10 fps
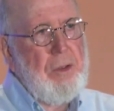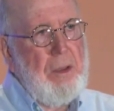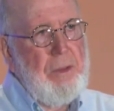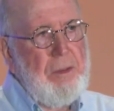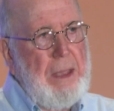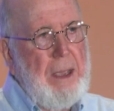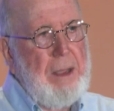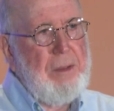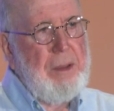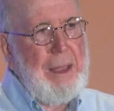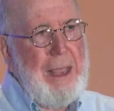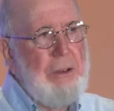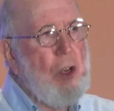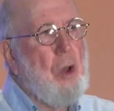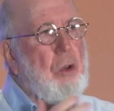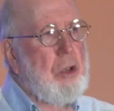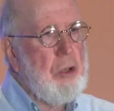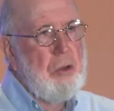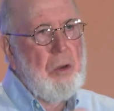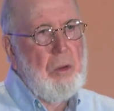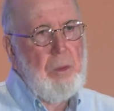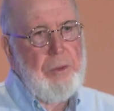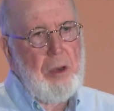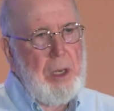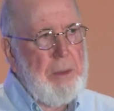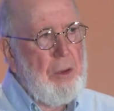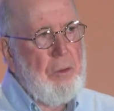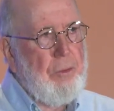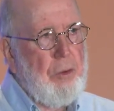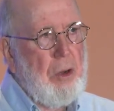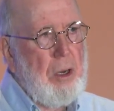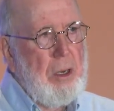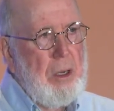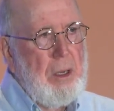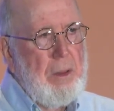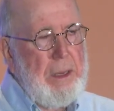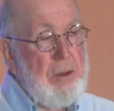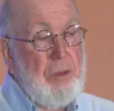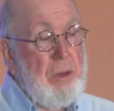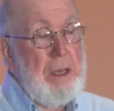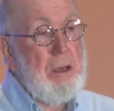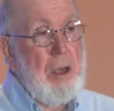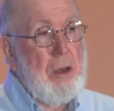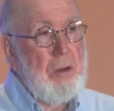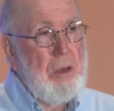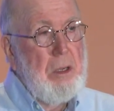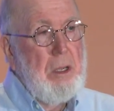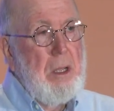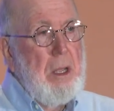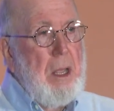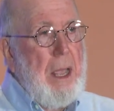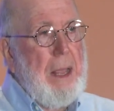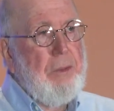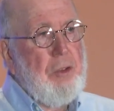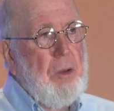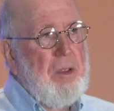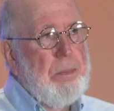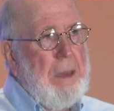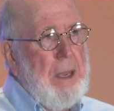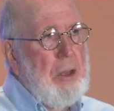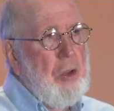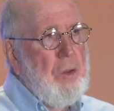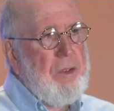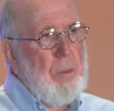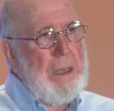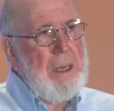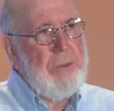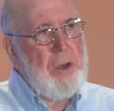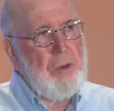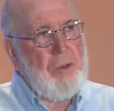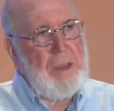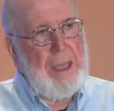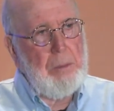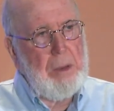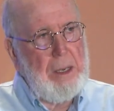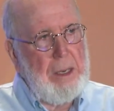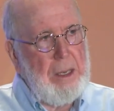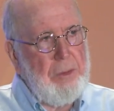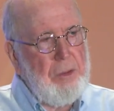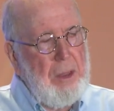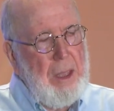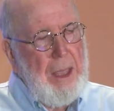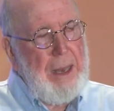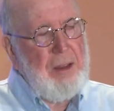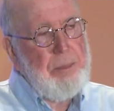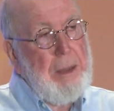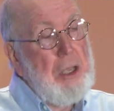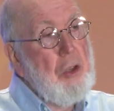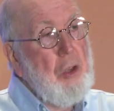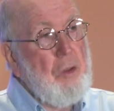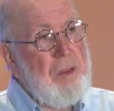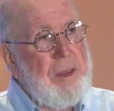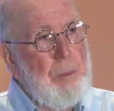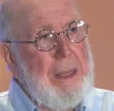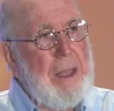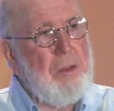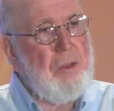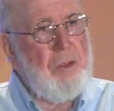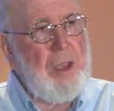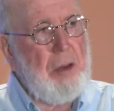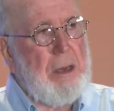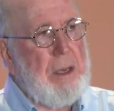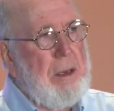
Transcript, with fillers: of these AIs had no clue what they're going to be used for. They just didn't know. And so it's by use that we kind of understand what it is, and it's by use that we get to steer it.